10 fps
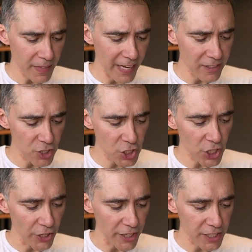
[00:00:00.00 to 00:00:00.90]
and
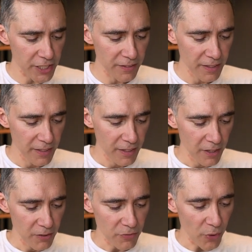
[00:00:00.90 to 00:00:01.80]
search
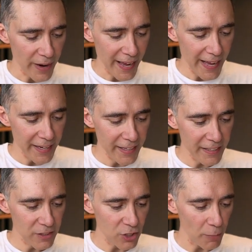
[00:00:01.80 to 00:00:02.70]
for
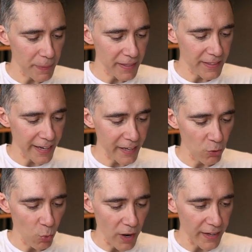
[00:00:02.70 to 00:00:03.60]
any topic that I
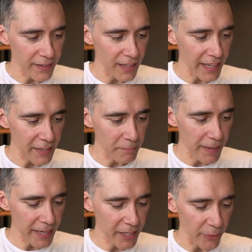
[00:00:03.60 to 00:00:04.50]
want, like
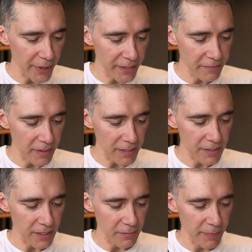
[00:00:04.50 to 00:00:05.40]
bakery. Let's
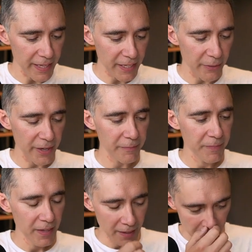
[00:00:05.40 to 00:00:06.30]
see, bakery.
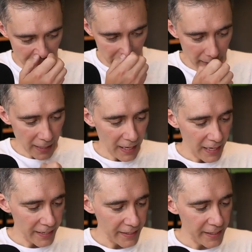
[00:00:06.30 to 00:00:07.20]

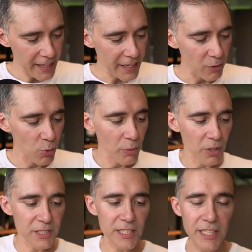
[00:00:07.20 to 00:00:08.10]
And here we
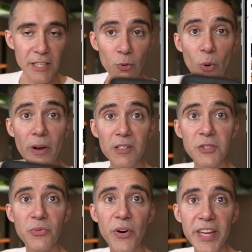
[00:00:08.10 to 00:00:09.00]
will see
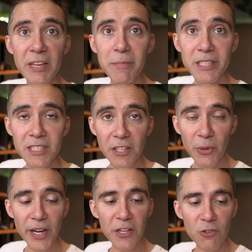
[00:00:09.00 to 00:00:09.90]
royalty-free images that you
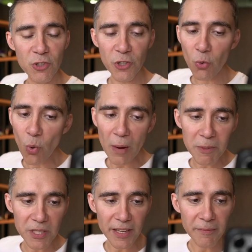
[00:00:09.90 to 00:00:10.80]
can use on your
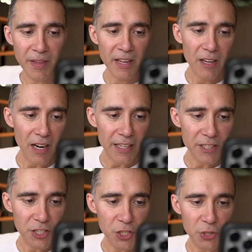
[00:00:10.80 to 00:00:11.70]
website.
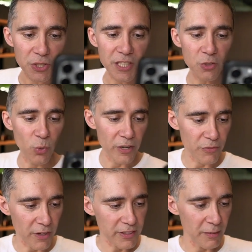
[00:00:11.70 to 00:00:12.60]
Let's choose this one,
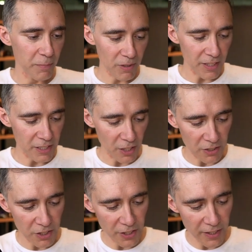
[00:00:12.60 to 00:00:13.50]
for example. This
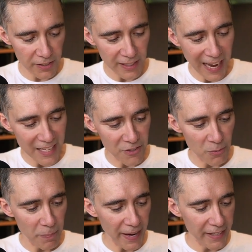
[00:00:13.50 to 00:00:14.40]
looks good. Add to
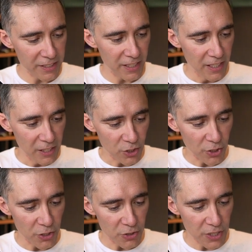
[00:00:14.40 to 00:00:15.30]
page. So
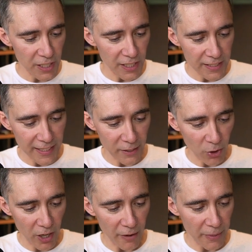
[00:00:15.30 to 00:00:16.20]
you see
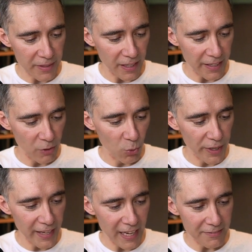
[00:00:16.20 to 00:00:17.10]
that currently
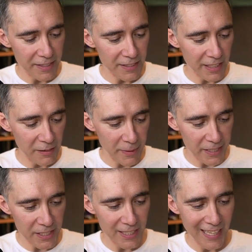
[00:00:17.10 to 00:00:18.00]
we have this
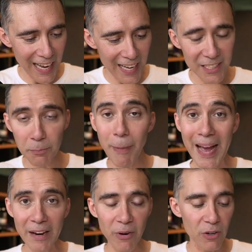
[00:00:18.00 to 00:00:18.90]
image as
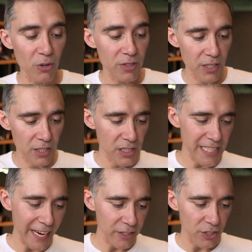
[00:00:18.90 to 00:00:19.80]
background on this
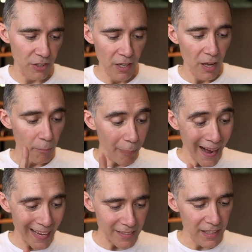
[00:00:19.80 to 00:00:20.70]
section,
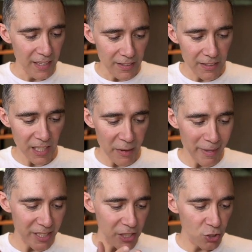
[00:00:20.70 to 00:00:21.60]
but this
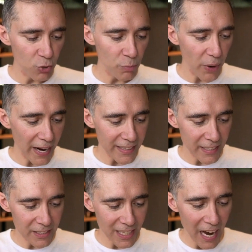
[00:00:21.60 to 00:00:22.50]
image is too bright
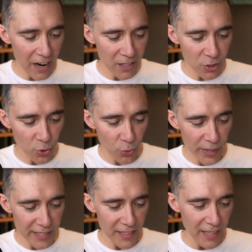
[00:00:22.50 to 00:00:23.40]
and it's hard to
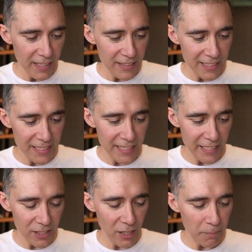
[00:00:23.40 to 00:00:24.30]
read the
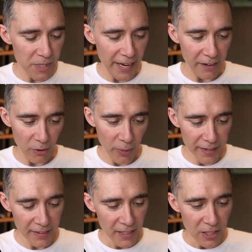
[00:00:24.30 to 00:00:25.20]
subtitle,
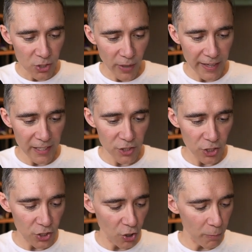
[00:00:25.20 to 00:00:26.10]
right? So I can
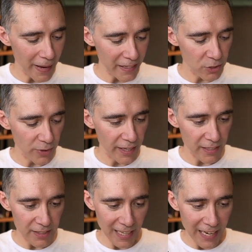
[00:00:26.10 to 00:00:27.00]
just go back to
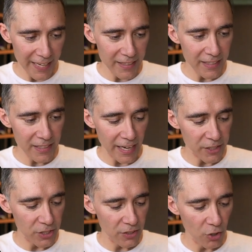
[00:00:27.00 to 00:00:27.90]
select the
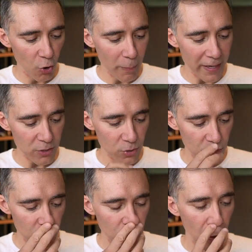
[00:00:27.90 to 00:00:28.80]
section, go back to
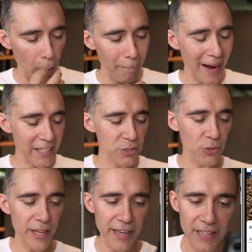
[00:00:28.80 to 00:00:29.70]

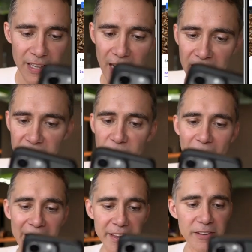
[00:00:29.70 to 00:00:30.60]
the gear
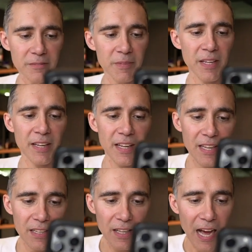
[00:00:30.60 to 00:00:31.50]
icon,
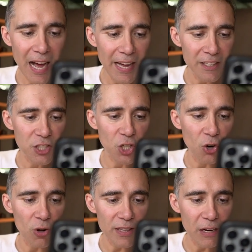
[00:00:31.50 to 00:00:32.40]
and
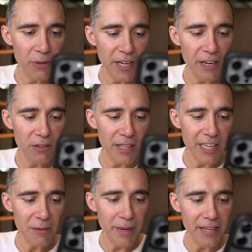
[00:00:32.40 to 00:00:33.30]
scroll down here on the
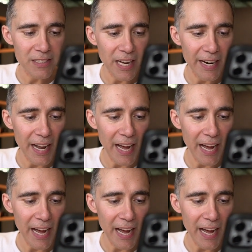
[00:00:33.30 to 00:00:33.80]
image, and